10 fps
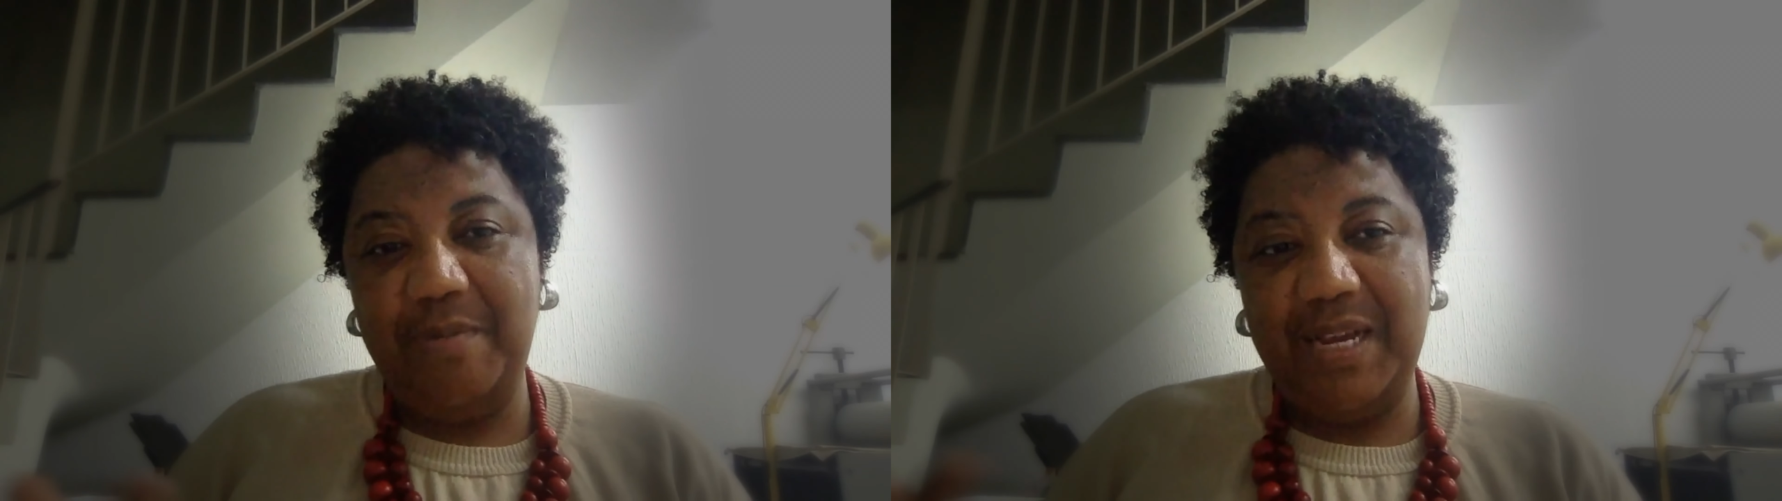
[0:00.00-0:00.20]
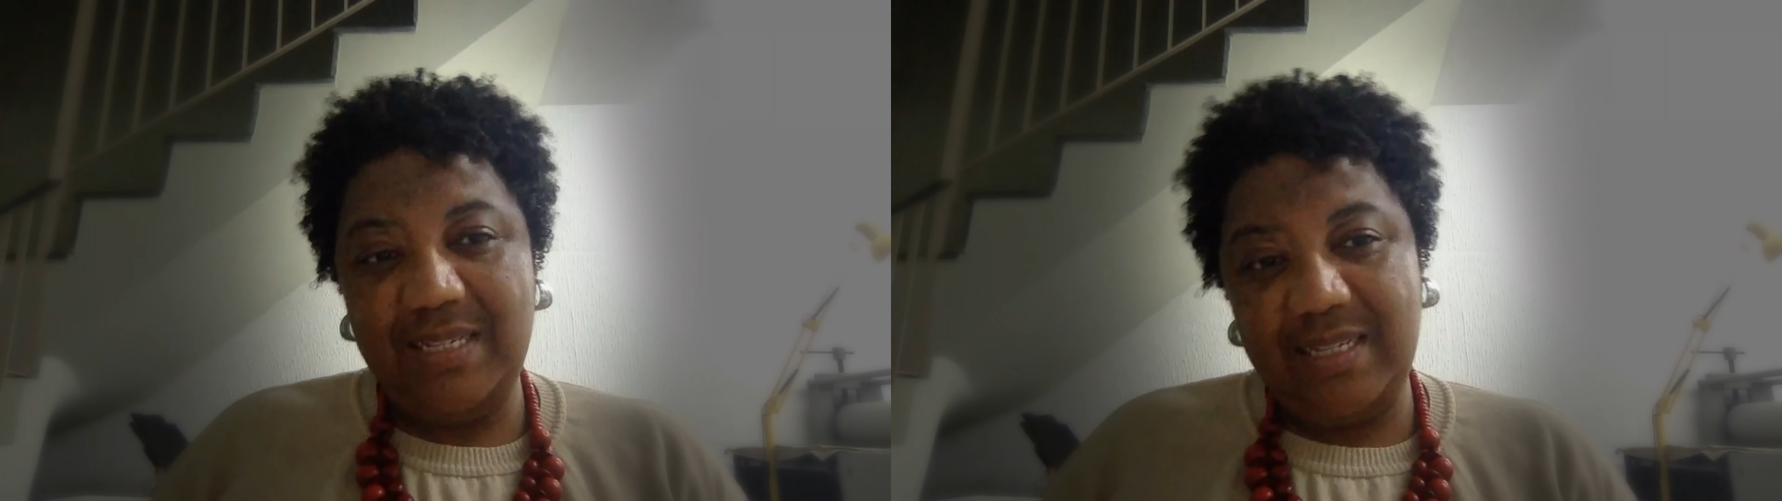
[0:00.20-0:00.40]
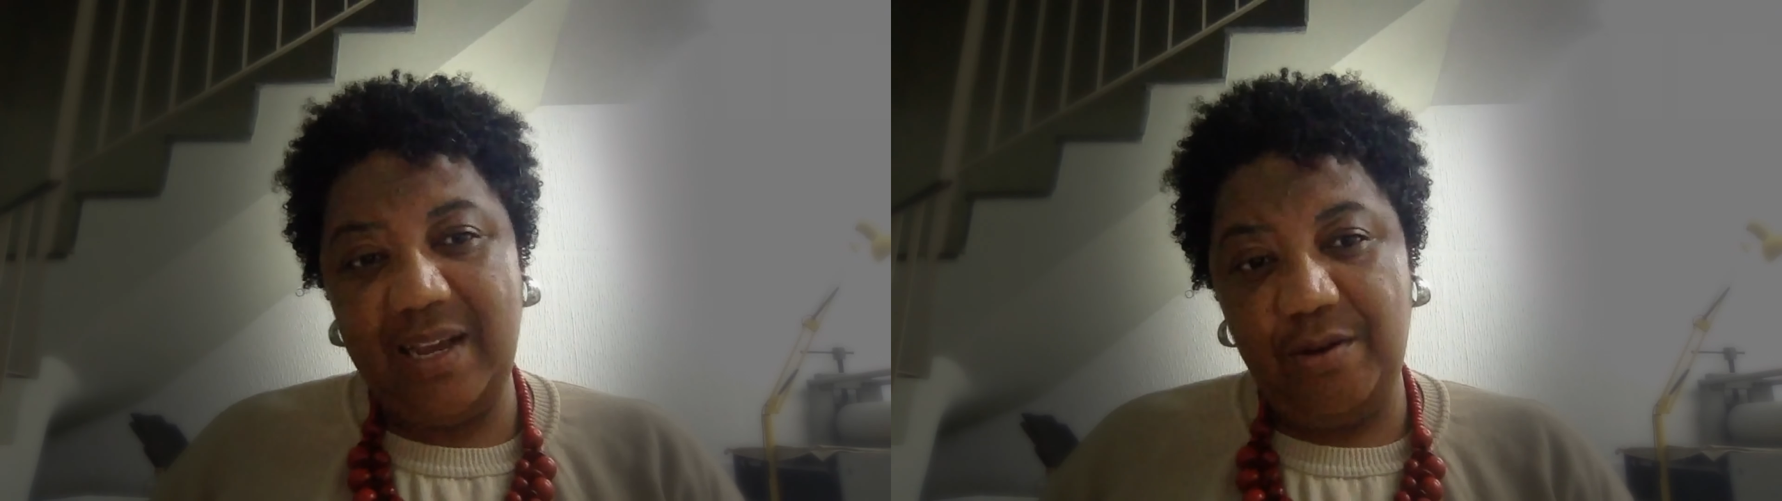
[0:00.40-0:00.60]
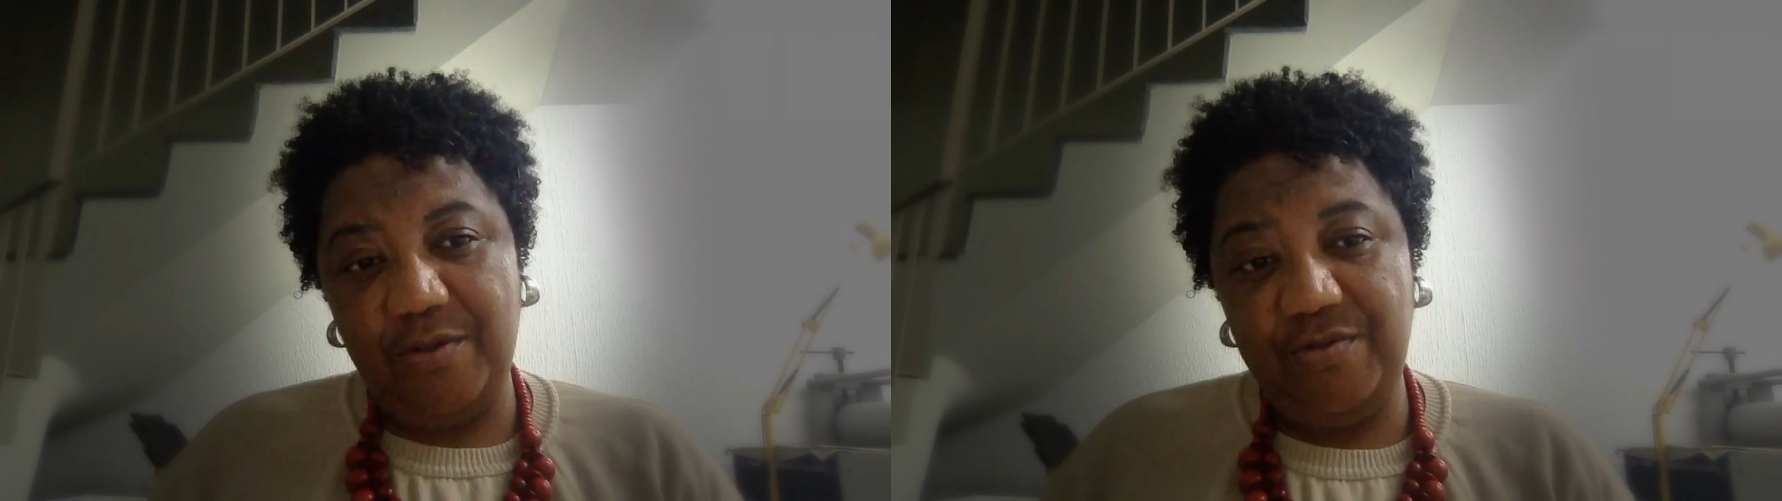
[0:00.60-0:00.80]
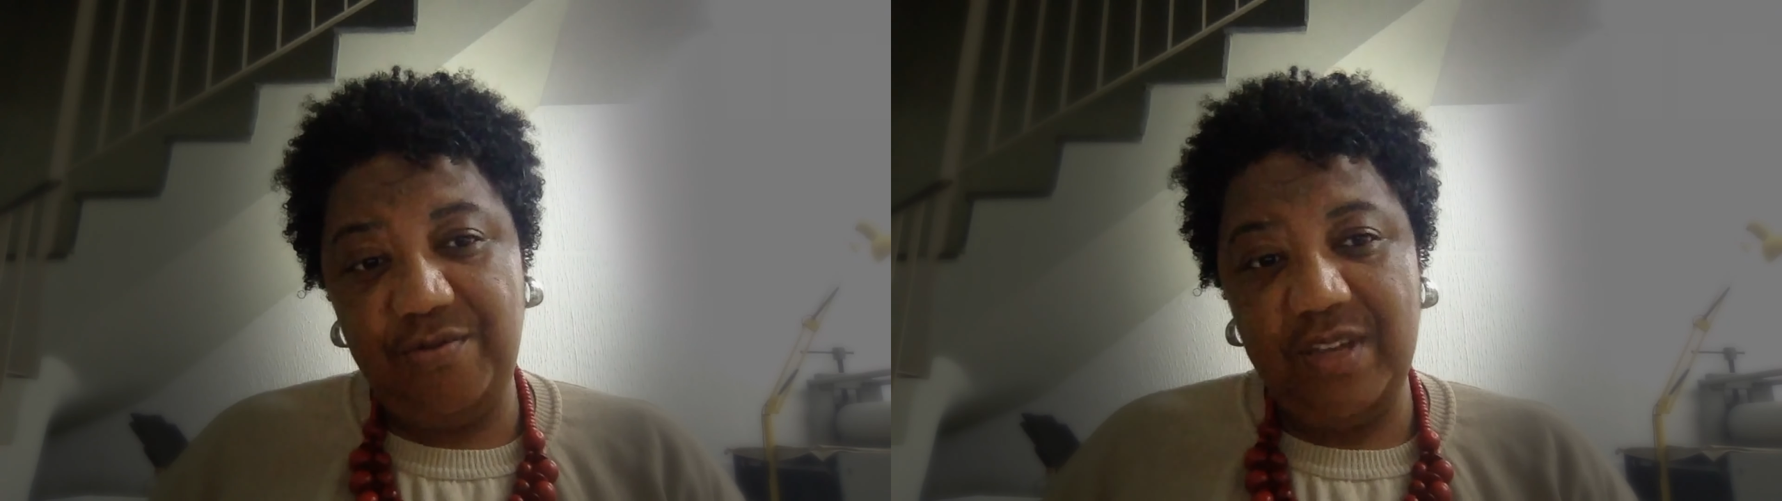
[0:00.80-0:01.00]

myself